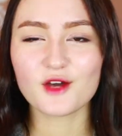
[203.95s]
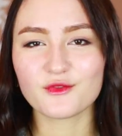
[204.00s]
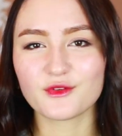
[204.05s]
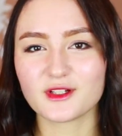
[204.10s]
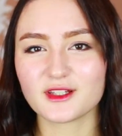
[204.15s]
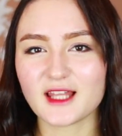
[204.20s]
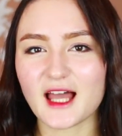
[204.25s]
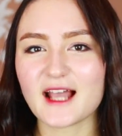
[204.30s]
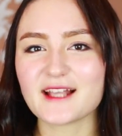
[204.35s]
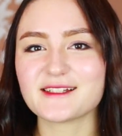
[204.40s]

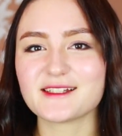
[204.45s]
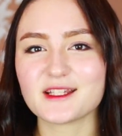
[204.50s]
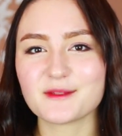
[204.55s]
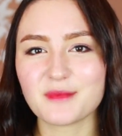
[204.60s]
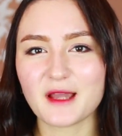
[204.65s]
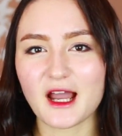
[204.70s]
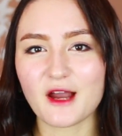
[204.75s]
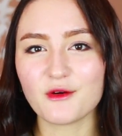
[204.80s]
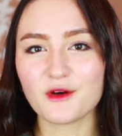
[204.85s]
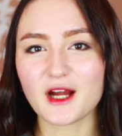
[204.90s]
For
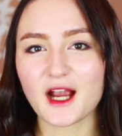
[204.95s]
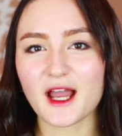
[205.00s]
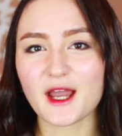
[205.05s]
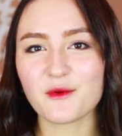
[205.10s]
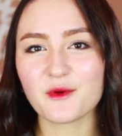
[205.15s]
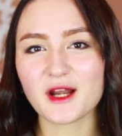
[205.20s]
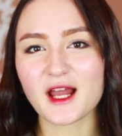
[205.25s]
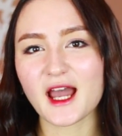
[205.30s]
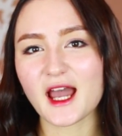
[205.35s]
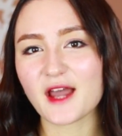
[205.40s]
lasting power,
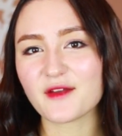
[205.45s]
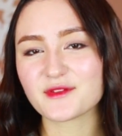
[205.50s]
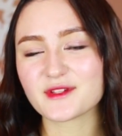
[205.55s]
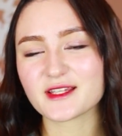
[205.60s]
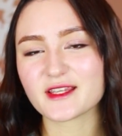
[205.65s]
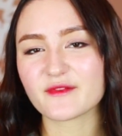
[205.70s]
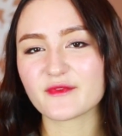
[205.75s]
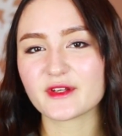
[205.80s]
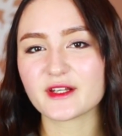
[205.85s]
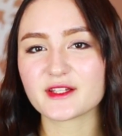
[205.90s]
I would have
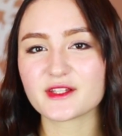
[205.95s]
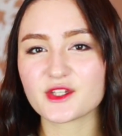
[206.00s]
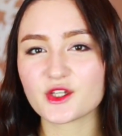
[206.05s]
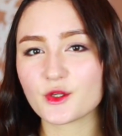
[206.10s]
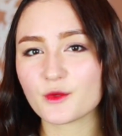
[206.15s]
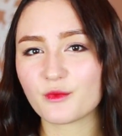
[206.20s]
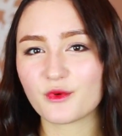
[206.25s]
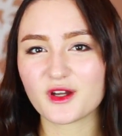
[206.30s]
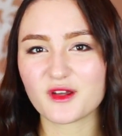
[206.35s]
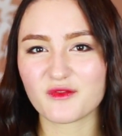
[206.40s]
to give it a
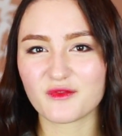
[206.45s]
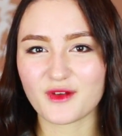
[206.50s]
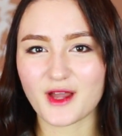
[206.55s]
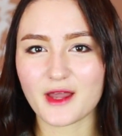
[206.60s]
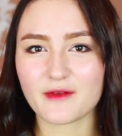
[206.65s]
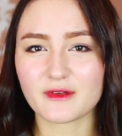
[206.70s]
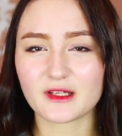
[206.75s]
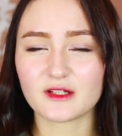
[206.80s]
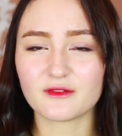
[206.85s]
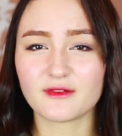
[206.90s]
2.5
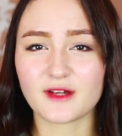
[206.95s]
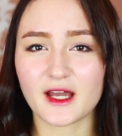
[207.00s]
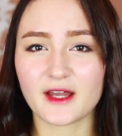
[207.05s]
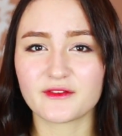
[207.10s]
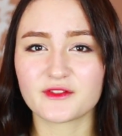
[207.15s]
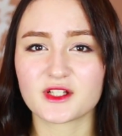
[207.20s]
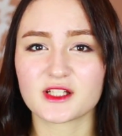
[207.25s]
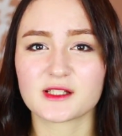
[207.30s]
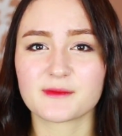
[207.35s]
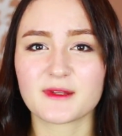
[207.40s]
out of
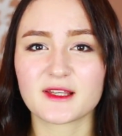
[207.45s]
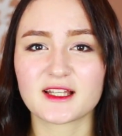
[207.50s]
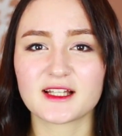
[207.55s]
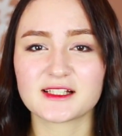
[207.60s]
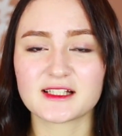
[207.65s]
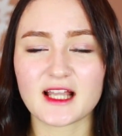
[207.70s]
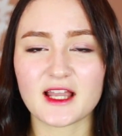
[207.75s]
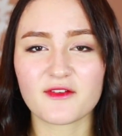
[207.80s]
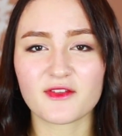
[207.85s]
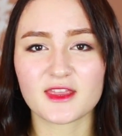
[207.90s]
5 just
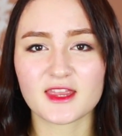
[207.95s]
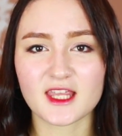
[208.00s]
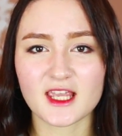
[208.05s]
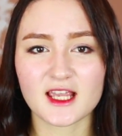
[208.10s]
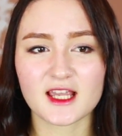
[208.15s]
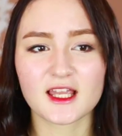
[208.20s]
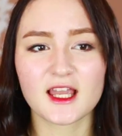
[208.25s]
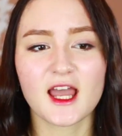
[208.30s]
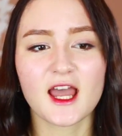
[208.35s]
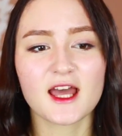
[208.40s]
because I
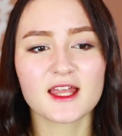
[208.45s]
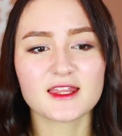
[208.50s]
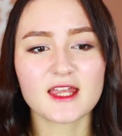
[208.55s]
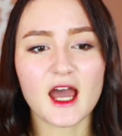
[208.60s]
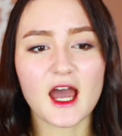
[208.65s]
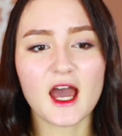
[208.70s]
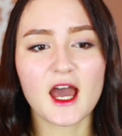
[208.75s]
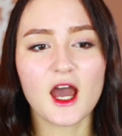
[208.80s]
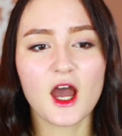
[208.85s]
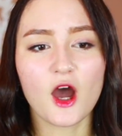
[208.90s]
think
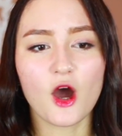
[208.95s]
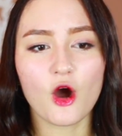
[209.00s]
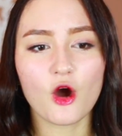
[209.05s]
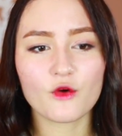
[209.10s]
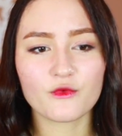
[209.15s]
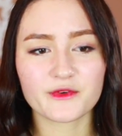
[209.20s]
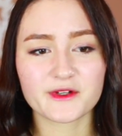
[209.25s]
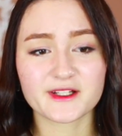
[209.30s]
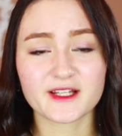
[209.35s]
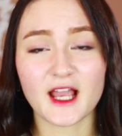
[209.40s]
that
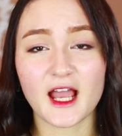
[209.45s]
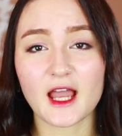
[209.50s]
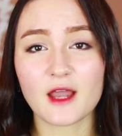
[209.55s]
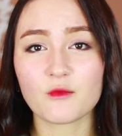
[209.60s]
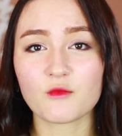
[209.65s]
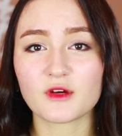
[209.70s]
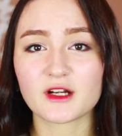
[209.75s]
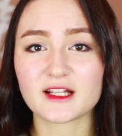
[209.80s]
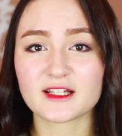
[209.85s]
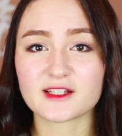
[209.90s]
over
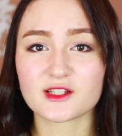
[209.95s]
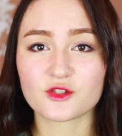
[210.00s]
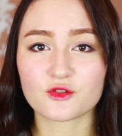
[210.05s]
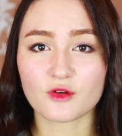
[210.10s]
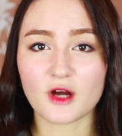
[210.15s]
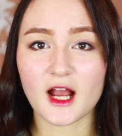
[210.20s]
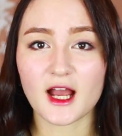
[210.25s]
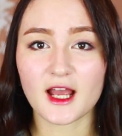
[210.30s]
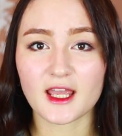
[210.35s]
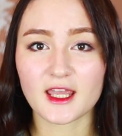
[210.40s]
time when it's
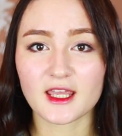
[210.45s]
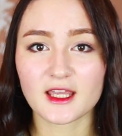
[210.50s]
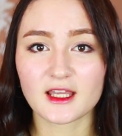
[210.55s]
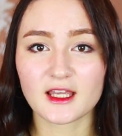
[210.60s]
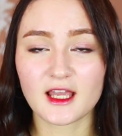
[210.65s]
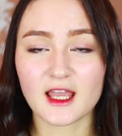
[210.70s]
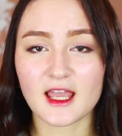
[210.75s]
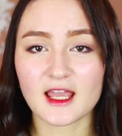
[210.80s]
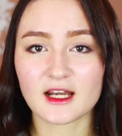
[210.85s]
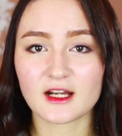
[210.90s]

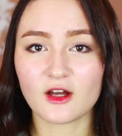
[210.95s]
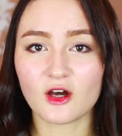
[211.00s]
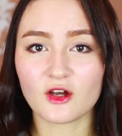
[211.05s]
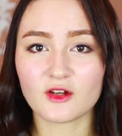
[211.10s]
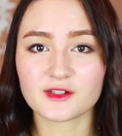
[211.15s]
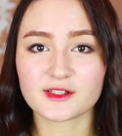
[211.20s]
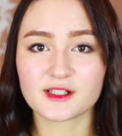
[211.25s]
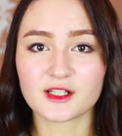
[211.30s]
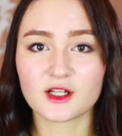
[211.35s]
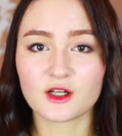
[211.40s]
drying, and
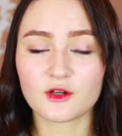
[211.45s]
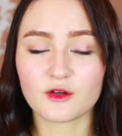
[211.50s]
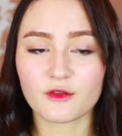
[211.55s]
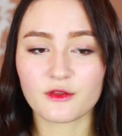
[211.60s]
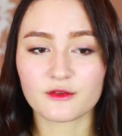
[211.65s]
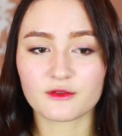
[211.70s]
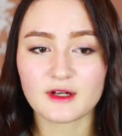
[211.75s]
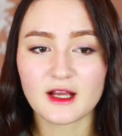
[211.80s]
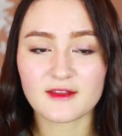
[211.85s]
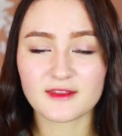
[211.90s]
also
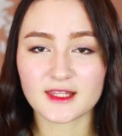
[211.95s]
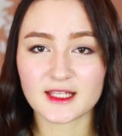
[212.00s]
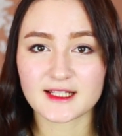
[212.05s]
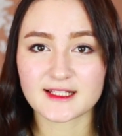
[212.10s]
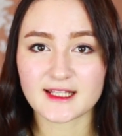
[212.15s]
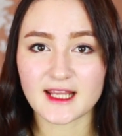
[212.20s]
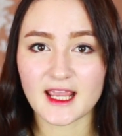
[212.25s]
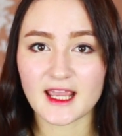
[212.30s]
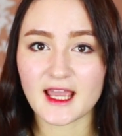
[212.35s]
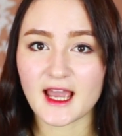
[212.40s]
throughout the
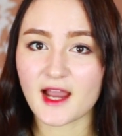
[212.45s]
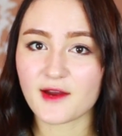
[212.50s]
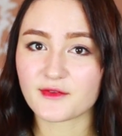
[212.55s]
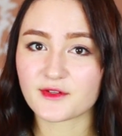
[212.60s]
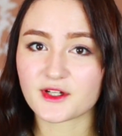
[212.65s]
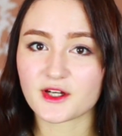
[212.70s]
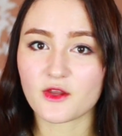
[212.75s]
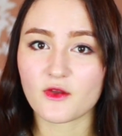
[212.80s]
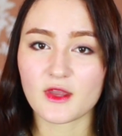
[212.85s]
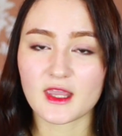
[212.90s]
day
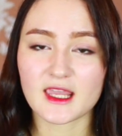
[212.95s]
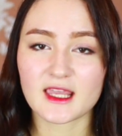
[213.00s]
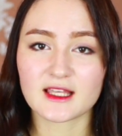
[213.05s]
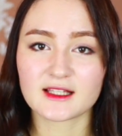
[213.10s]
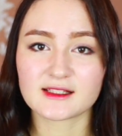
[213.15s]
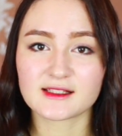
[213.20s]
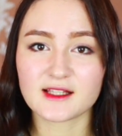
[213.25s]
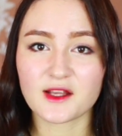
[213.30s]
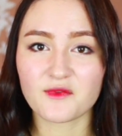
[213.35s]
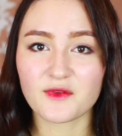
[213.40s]
after you eat
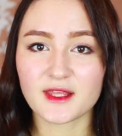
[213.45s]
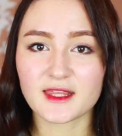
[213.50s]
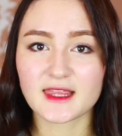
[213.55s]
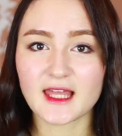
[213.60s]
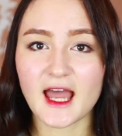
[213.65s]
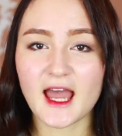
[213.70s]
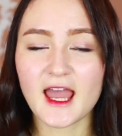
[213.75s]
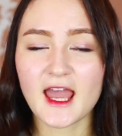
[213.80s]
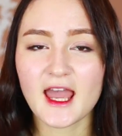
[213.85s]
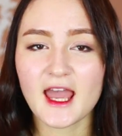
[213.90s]
and stuff like
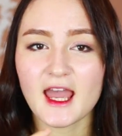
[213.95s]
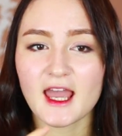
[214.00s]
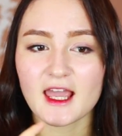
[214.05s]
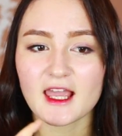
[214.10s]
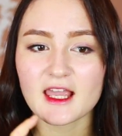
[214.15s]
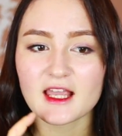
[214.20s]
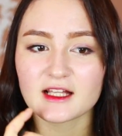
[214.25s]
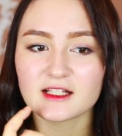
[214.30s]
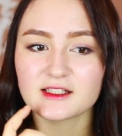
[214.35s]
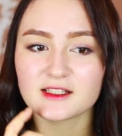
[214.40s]
that,
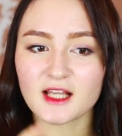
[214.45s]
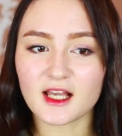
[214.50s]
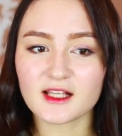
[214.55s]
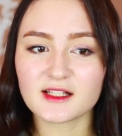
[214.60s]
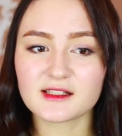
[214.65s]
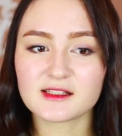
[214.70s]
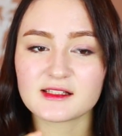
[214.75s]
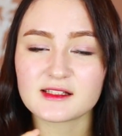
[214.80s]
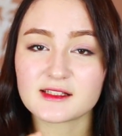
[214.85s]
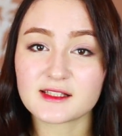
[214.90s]
it
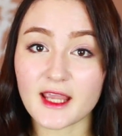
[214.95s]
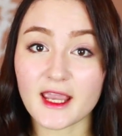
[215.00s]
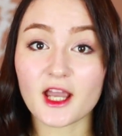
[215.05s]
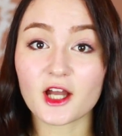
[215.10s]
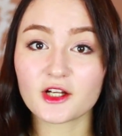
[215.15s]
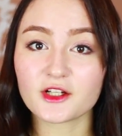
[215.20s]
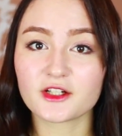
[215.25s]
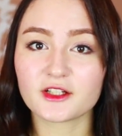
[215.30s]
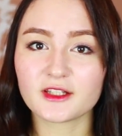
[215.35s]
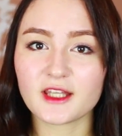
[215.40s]
does stay
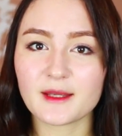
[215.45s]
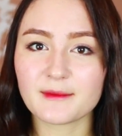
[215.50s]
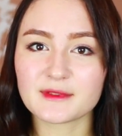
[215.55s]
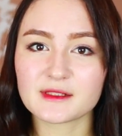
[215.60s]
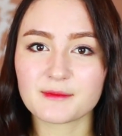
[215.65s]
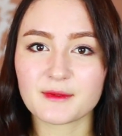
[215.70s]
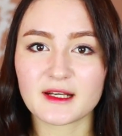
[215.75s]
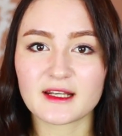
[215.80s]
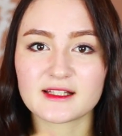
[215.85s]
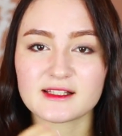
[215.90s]
on your
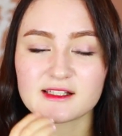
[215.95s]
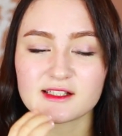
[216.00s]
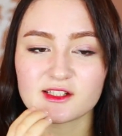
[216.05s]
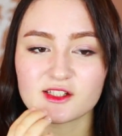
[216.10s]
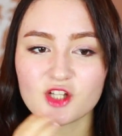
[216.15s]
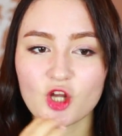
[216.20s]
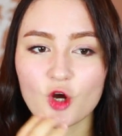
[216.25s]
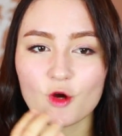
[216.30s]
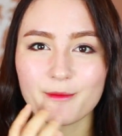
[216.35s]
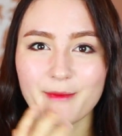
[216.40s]
lips, but it's
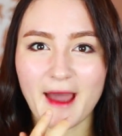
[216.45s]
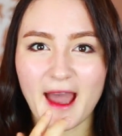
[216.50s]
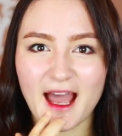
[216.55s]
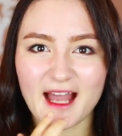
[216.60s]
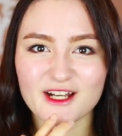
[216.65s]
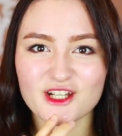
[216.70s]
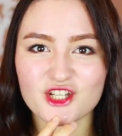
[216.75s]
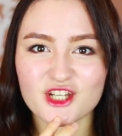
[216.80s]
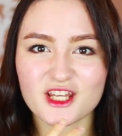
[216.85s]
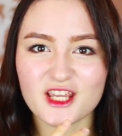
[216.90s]
so
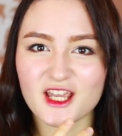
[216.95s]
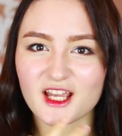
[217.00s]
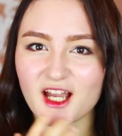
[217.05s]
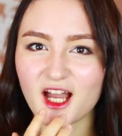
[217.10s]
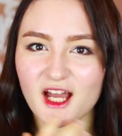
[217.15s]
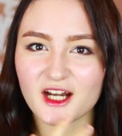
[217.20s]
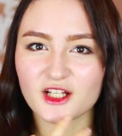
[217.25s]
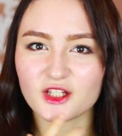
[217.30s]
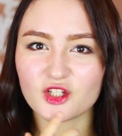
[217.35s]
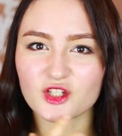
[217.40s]
patchy, it
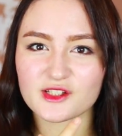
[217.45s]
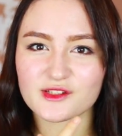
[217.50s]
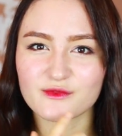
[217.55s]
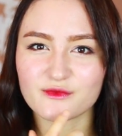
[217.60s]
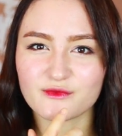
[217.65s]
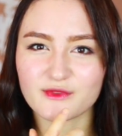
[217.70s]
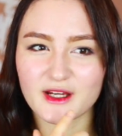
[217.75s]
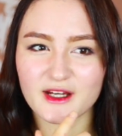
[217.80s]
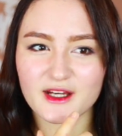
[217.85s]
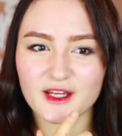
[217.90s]
kind of looks
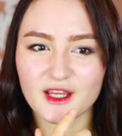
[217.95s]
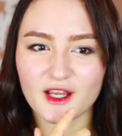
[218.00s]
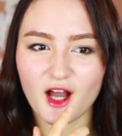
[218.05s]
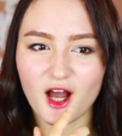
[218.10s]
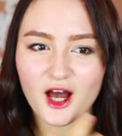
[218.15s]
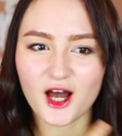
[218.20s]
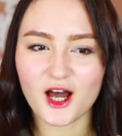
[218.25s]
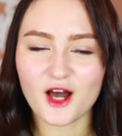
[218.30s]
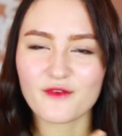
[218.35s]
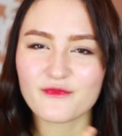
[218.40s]
very
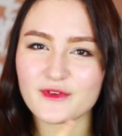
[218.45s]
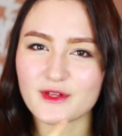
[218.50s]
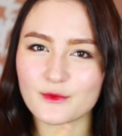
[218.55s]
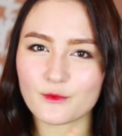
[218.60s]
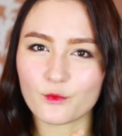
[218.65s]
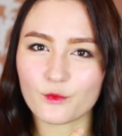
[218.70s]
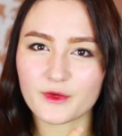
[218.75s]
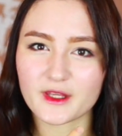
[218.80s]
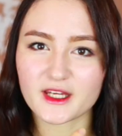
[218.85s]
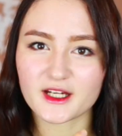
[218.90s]
off
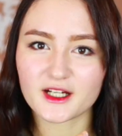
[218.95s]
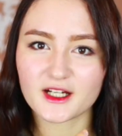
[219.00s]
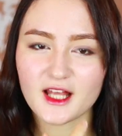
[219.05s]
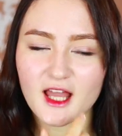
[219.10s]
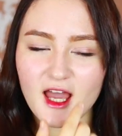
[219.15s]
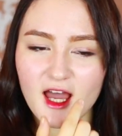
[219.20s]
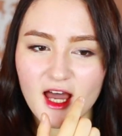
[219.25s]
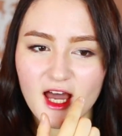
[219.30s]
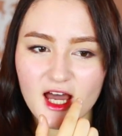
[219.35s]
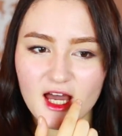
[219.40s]
and weird.